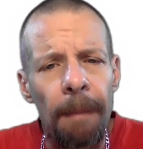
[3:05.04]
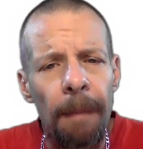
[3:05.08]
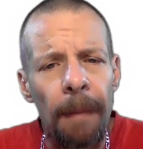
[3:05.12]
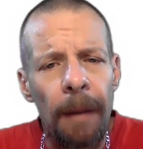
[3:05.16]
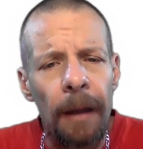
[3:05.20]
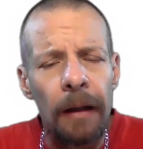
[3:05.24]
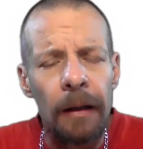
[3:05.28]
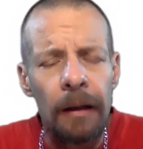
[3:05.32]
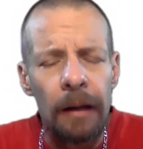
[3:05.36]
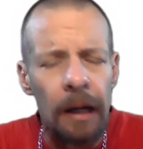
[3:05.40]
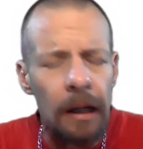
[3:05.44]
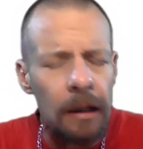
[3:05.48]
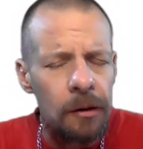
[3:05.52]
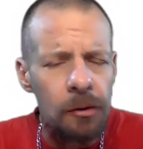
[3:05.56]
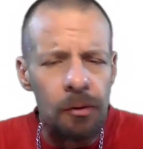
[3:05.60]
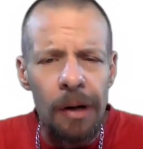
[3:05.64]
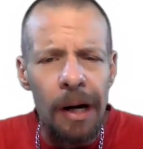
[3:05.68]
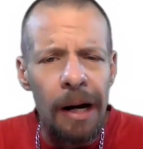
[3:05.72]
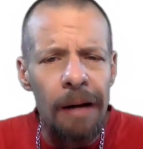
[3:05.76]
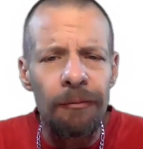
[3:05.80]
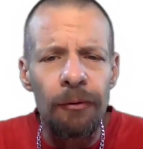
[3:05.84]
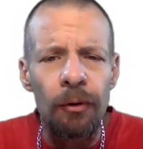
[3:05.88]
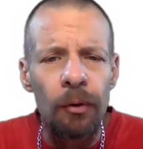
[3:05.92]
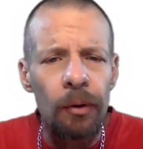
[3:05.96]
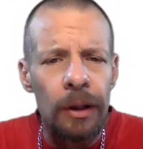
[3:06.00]
I
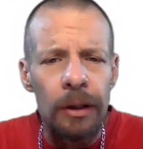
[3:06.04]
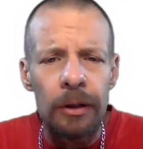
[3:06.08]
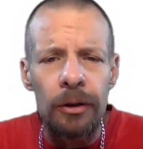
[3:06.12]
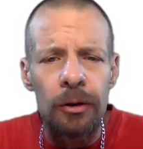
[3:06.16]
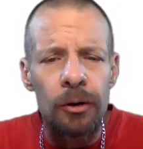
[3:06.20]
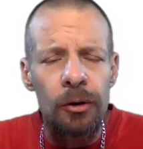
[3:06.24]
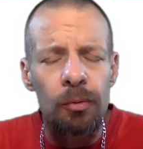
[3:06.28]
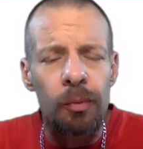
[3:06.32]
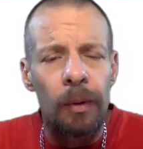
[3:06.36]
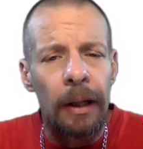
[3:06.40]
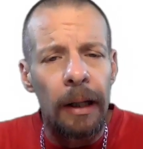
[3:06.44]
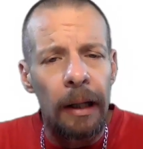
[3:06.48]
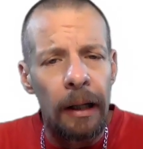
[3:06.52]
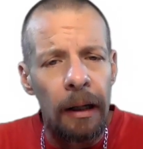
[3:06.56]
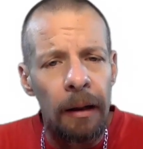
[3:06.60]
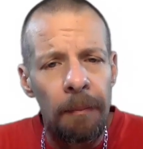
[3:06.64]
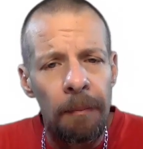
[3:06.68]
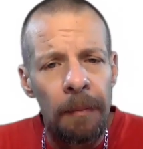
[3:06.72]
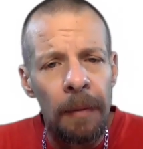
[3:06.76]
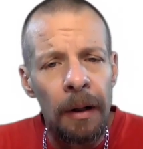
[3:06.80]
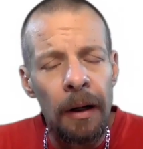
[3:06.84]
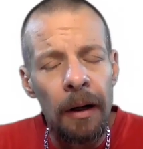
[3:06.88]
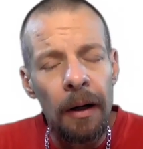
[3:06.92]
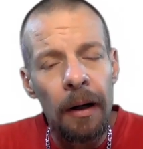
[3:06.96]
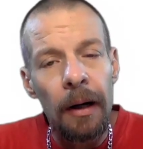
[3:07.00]
have no issues with
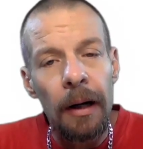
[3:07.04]
him.